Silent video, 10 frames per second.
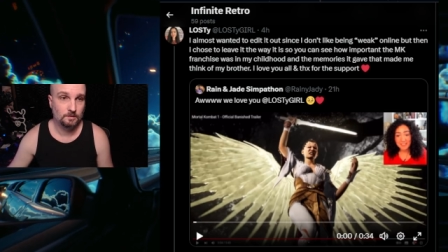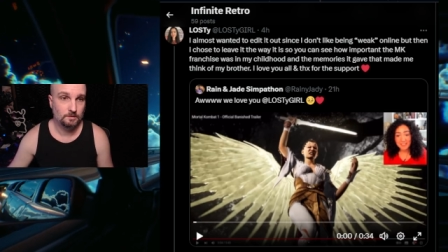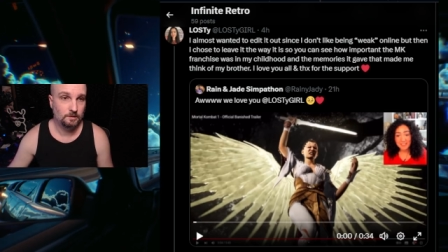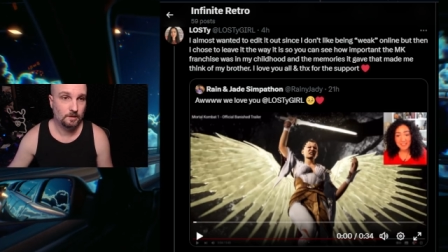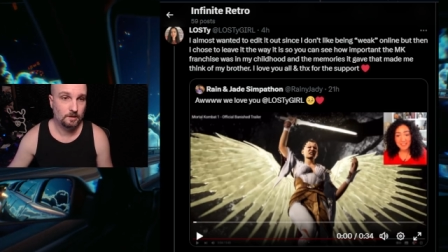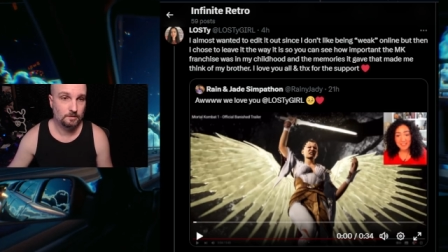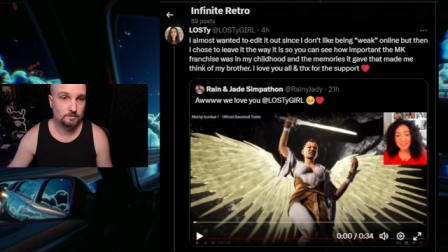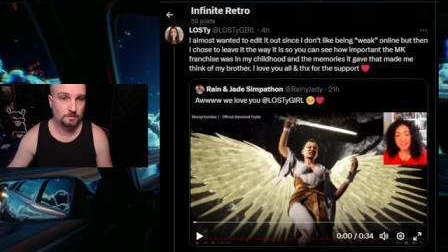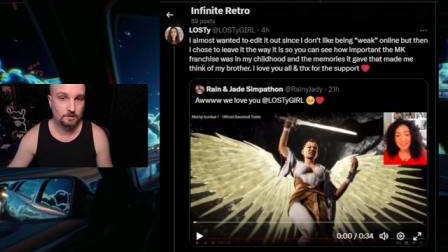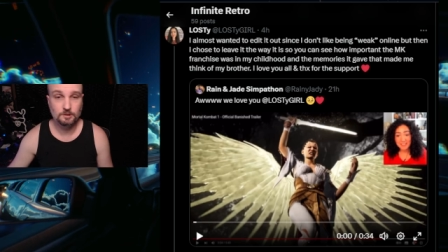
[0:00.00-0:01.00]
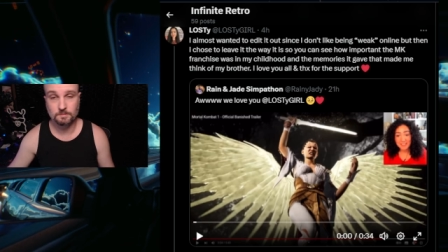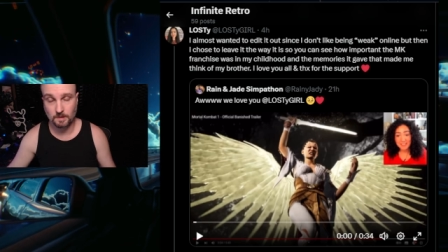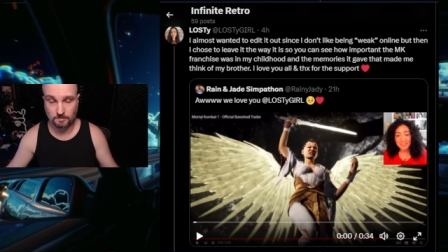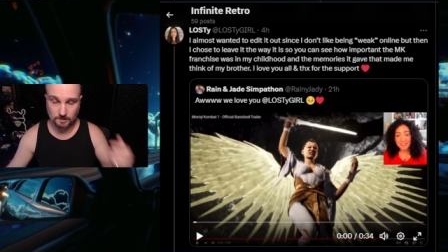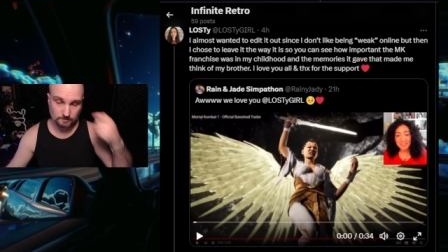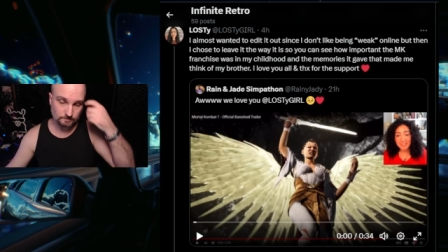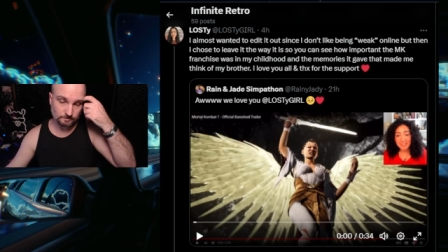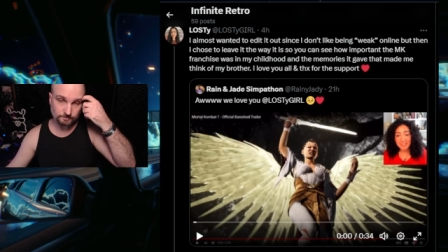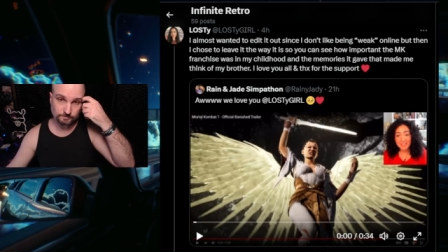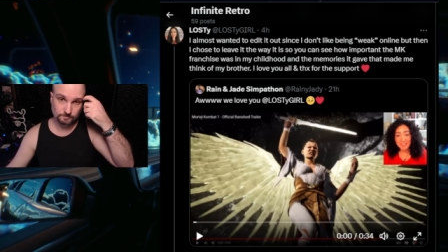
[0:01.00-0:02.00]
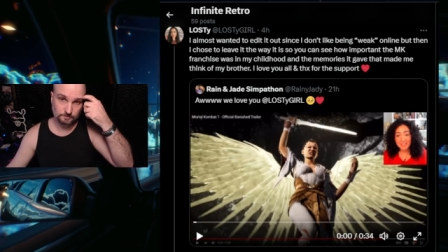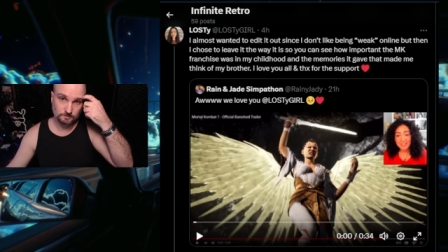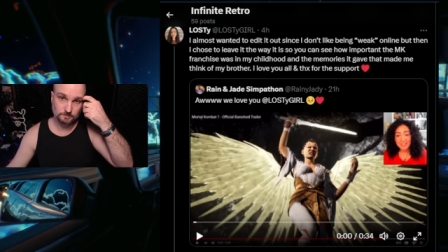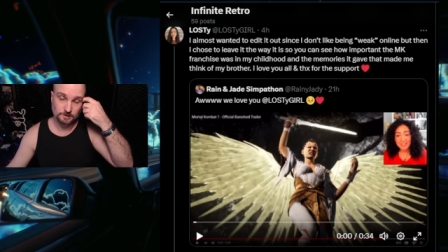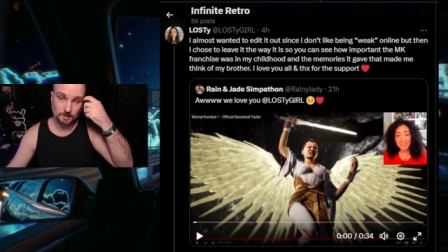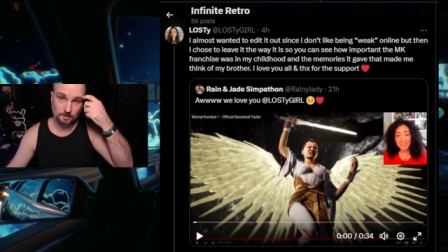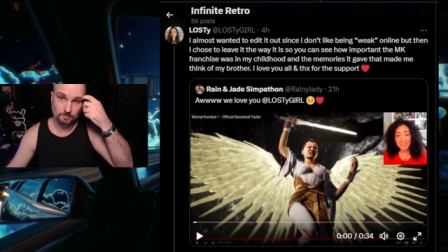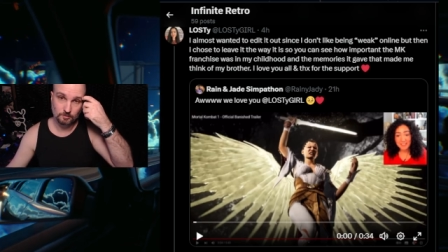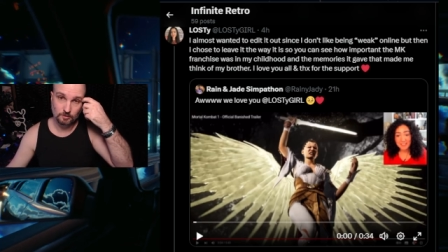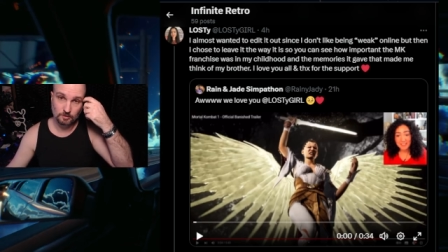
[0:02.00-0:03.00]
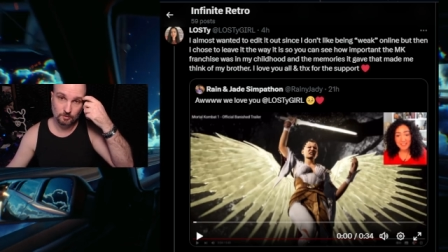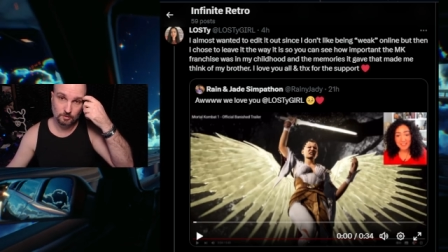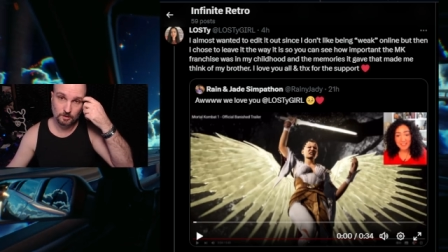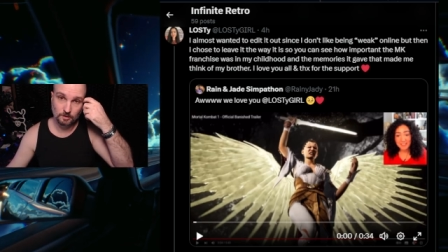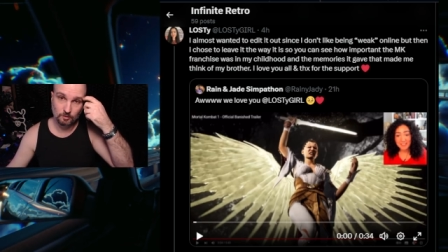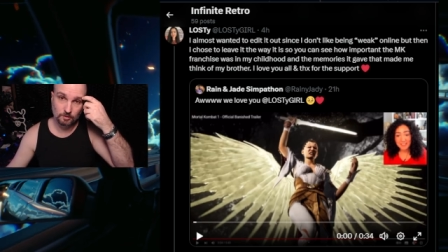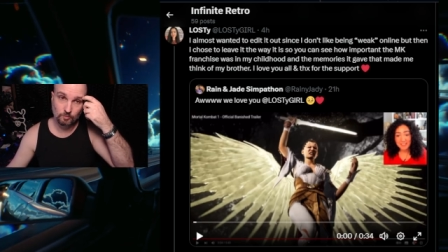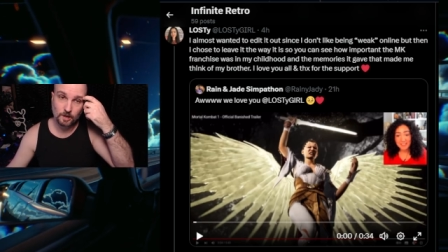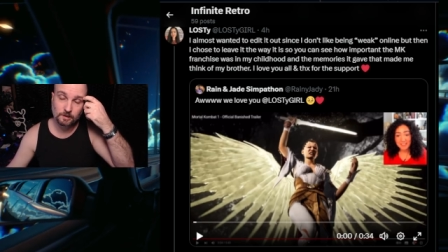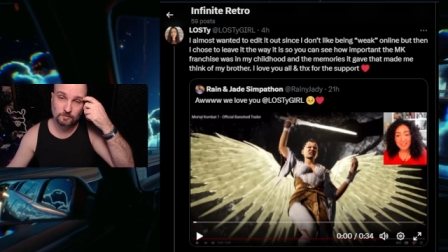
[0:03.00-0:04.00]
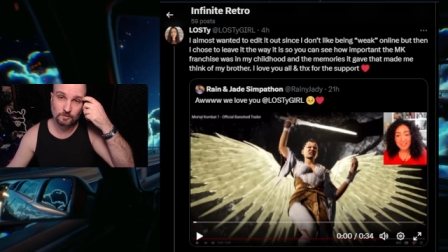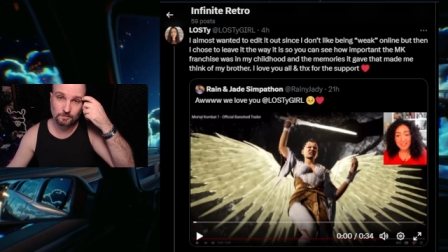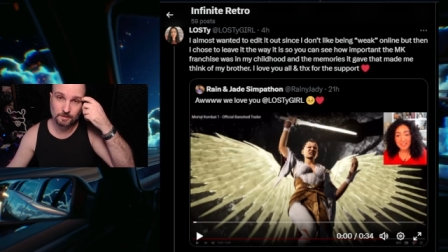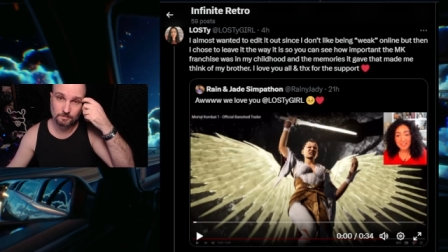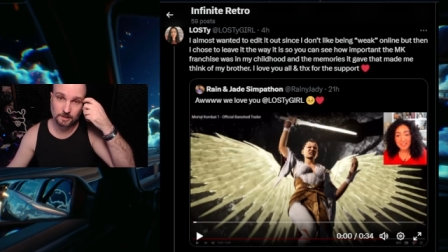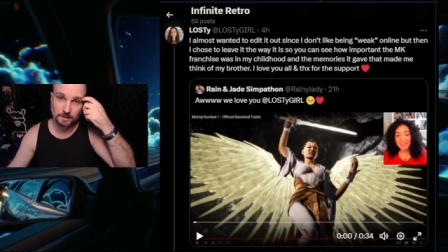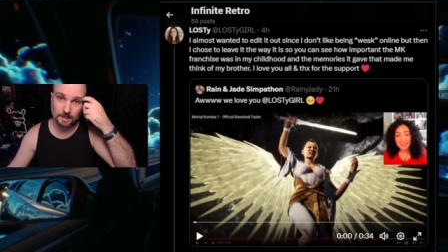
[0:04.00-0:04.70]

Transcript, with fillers: you know, a lost memory, you know, or a wonderful memory.